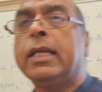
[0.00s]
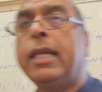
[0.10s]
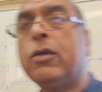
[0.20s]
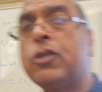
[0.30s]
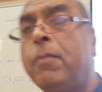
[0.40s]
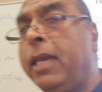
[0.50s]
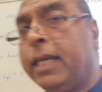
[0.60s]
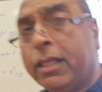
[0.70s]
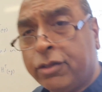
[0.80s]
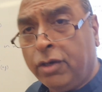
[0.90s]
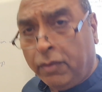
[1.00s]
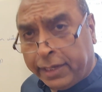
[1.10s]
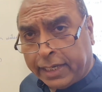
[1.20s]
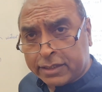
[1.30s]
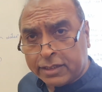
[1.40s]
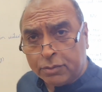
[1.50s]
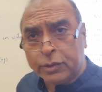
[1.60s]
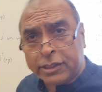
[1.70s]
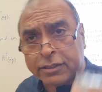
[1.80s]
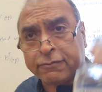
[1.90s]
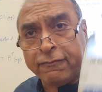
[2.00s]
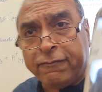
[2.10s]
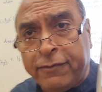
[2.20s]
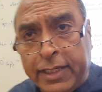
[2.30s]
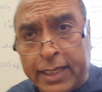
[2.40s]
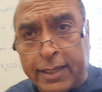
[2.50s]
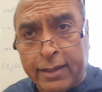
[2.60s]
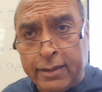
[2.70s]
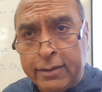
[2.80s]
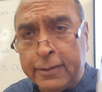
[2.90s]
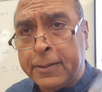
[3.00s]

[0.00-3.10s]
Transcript: Now, to make ethanoic acid, which is vinegar,